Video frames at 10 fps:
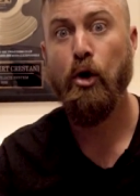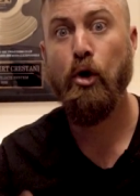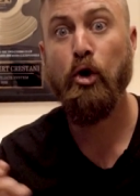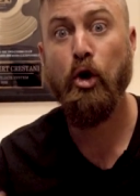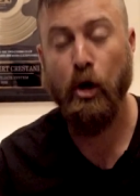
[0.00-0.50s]

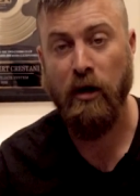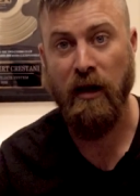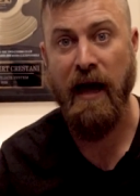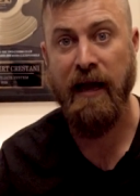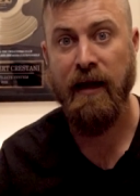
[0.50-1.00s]
look
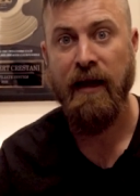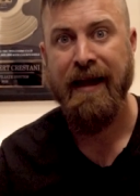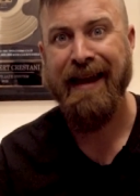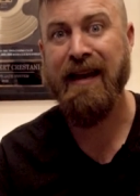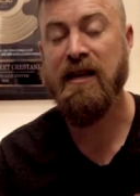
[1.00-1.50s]
like
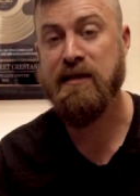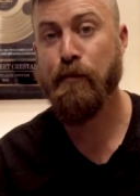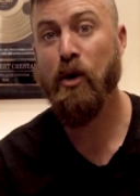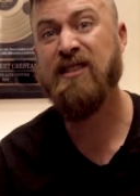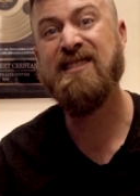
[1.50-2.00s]
in his
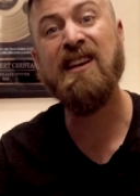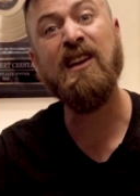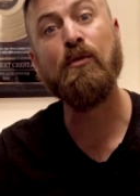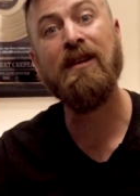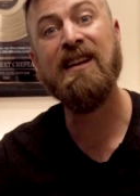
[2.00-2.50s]
books that
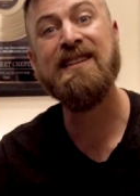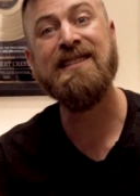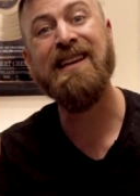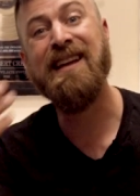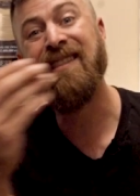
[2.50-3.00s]
he
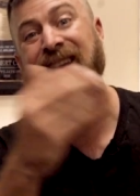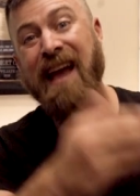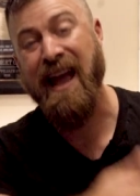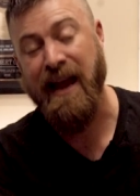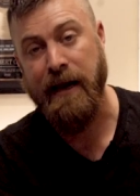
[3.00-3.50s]
released in the
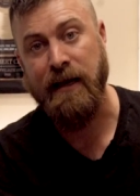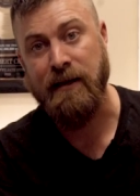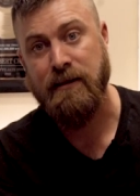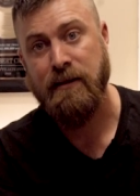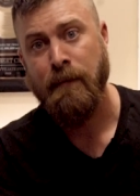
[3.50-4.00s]

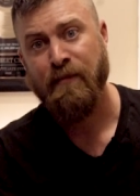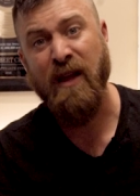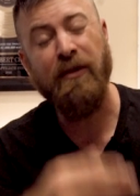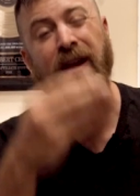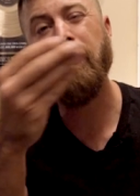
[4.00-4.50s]
eighties.
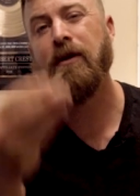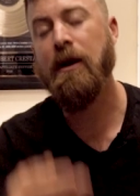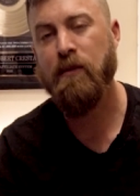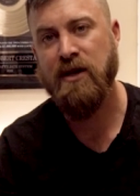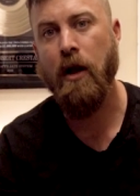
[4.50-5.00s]
Now, the
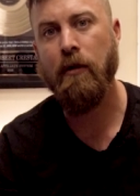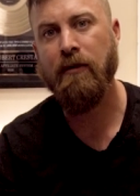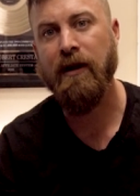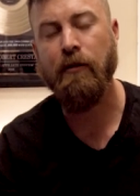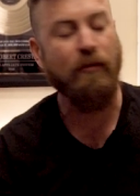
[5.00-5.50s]
internet was
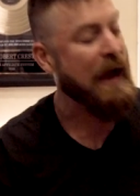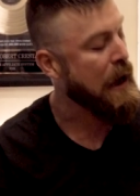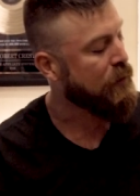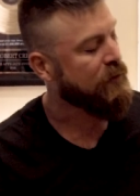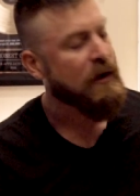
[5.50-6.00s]
already
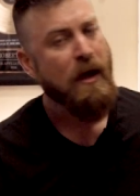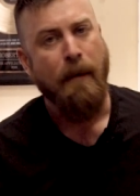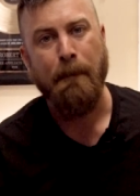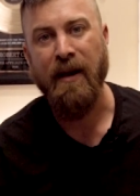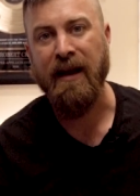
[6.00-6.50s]
around,
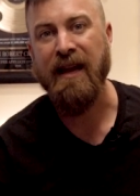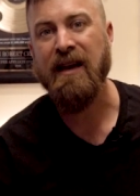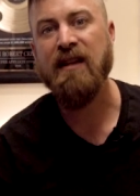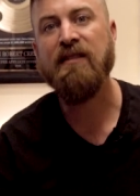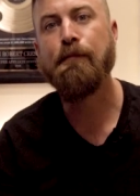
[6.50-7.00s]
but in his